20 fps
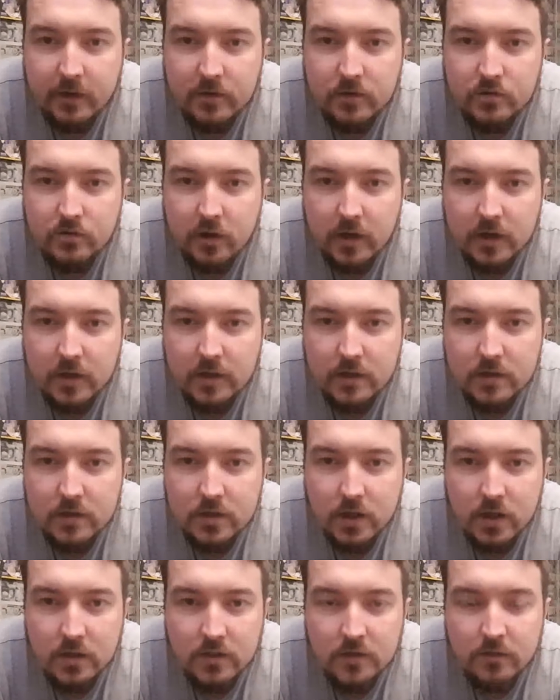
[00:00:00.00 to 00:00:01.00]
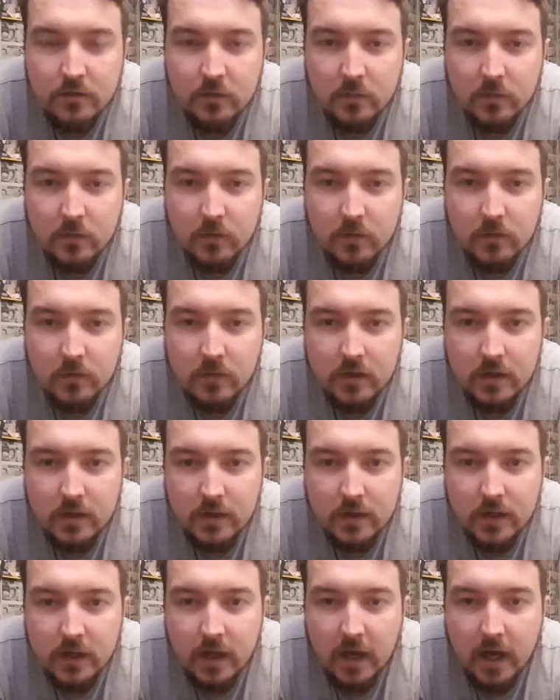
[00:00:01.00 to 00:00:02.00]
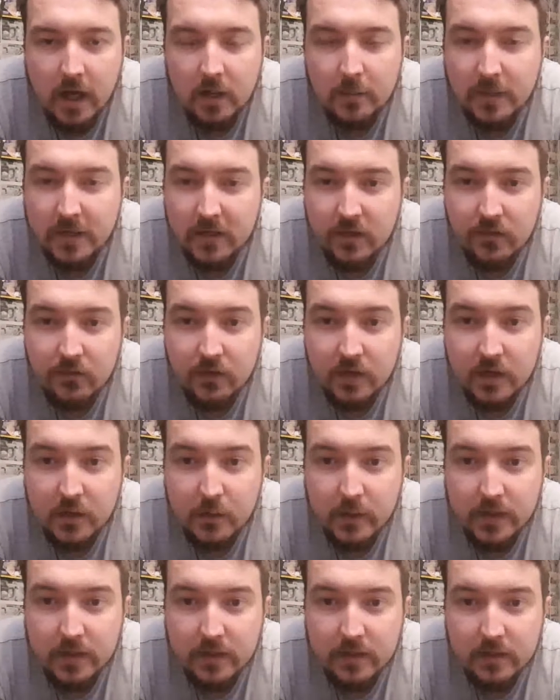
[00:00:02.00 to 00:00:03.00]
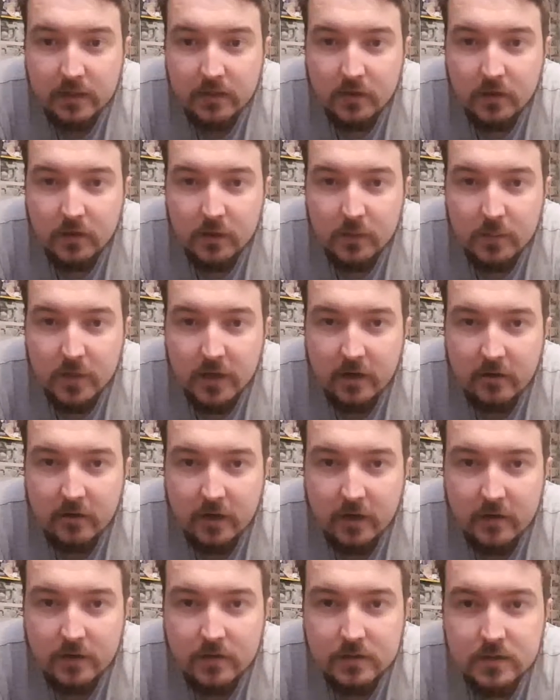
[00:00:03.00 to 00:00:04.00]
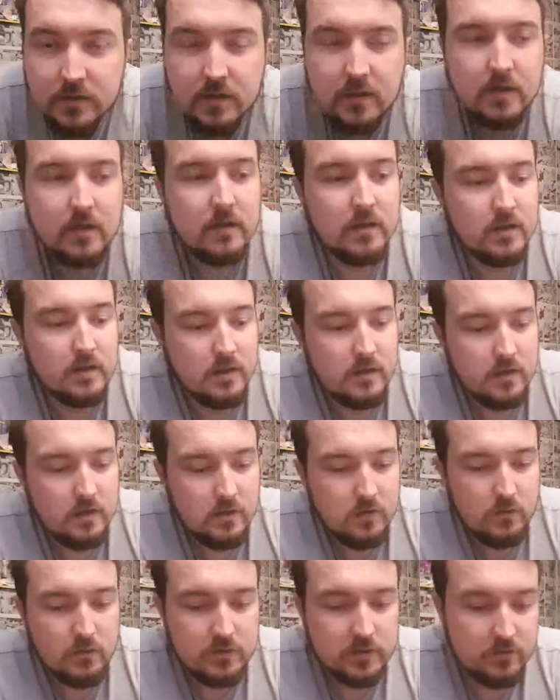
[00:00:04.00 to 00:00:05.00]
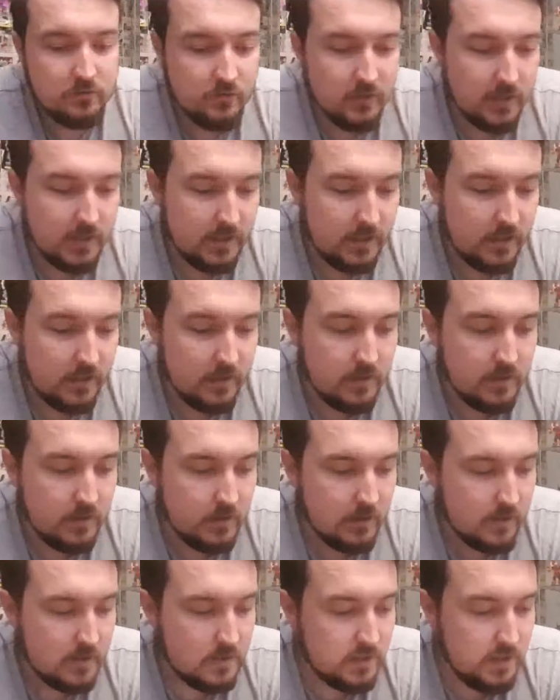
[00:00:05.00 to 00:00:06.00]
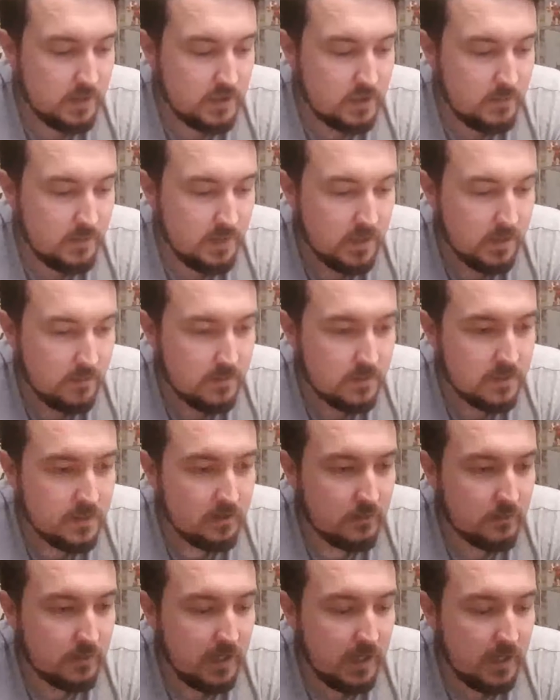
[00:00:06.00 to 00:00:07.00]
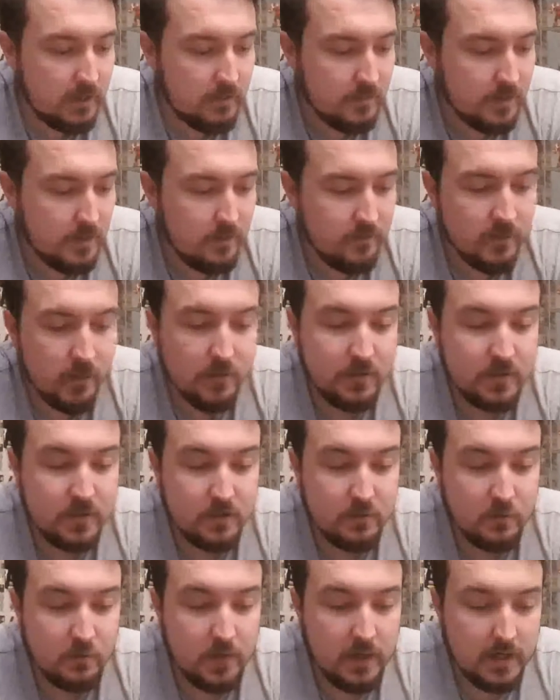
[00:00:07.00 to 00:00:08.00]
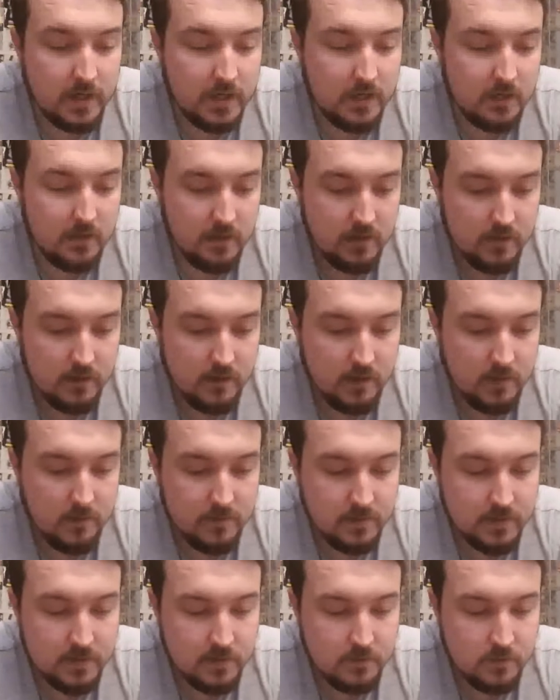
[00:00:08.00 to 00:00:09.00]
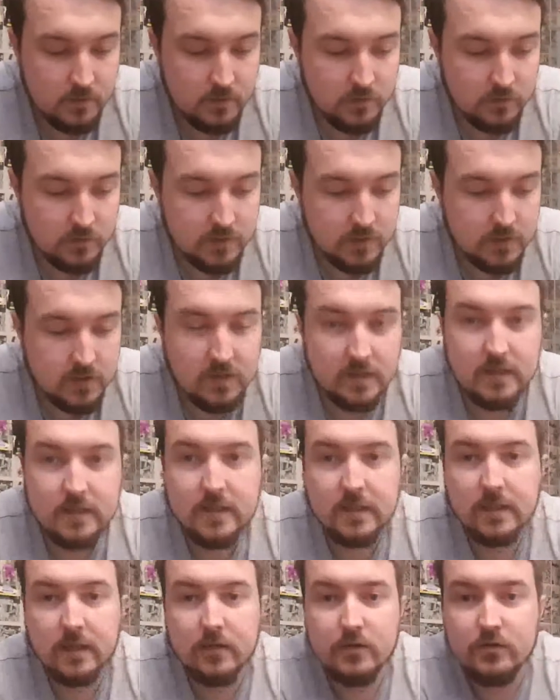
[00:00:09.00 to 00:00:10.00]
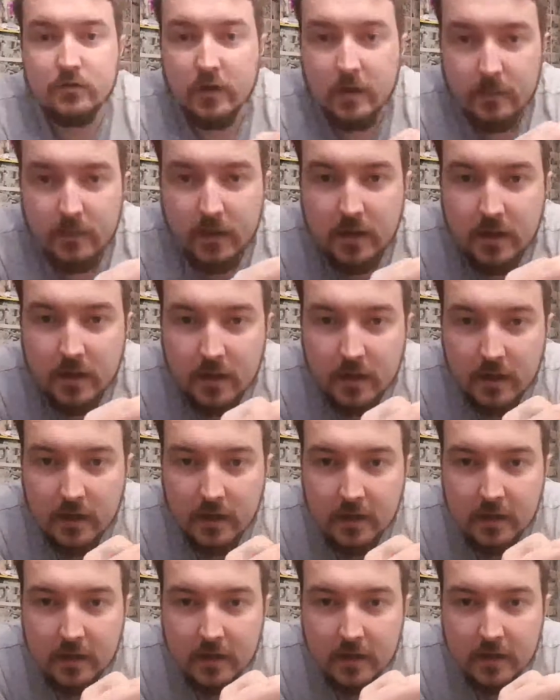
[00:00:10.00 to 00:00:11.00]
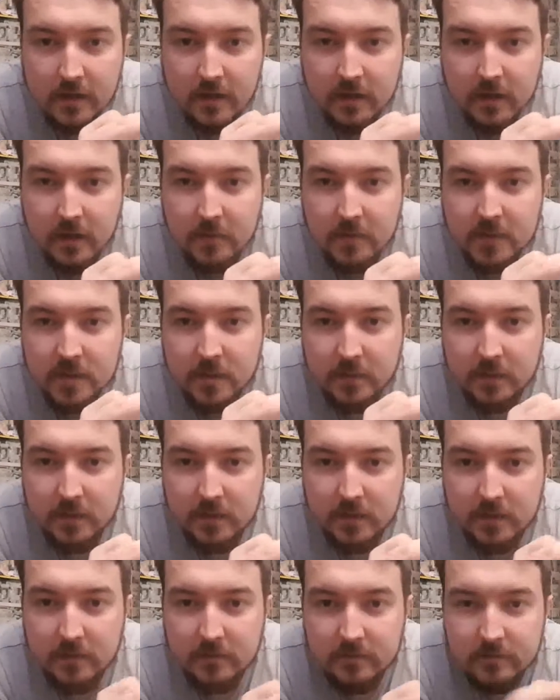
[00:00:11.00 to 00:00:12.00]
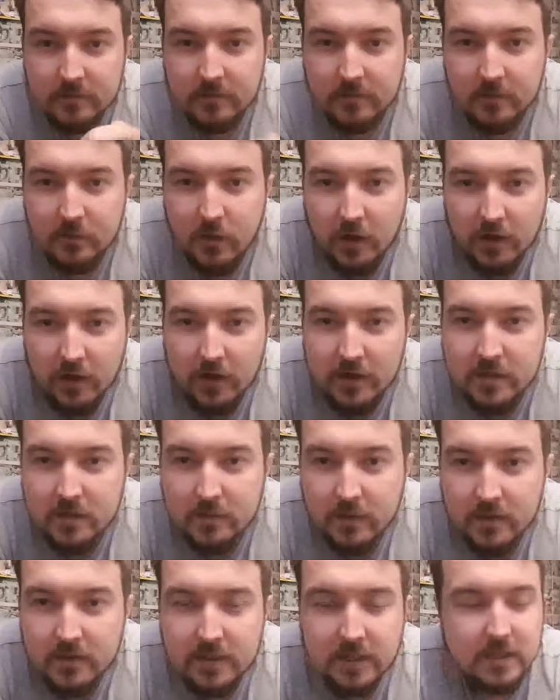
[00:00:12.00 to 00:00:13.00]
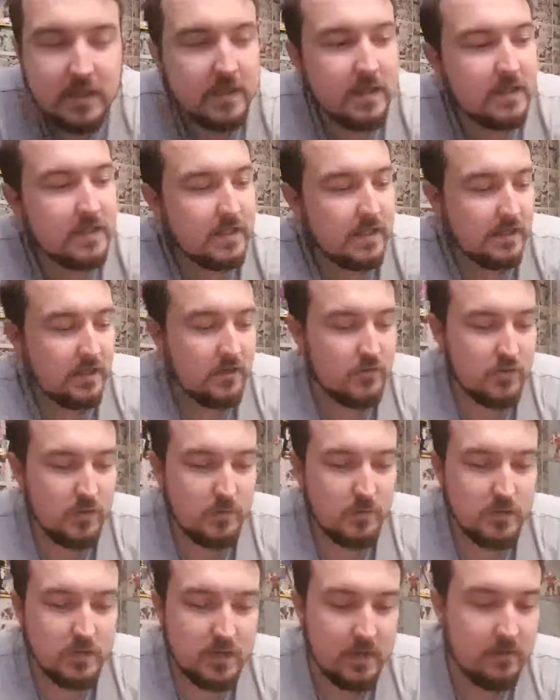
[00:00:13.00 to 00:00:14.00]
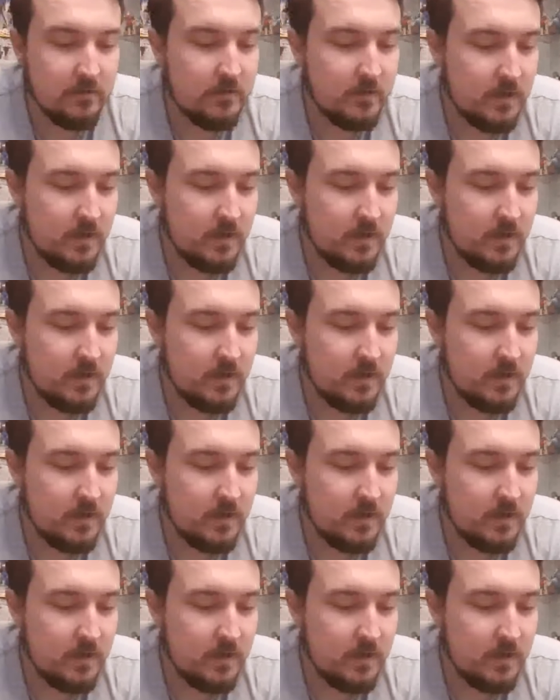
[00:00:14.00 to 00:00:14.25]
Strikers Charged Football. And I paid £3 on the pair of those, which is really good. It's nice to pick up a sealed game, even though it's just Wii. It's still cool to see the Nintendo strip. There's something quite nice about seeing that Nintendo strip on stuff.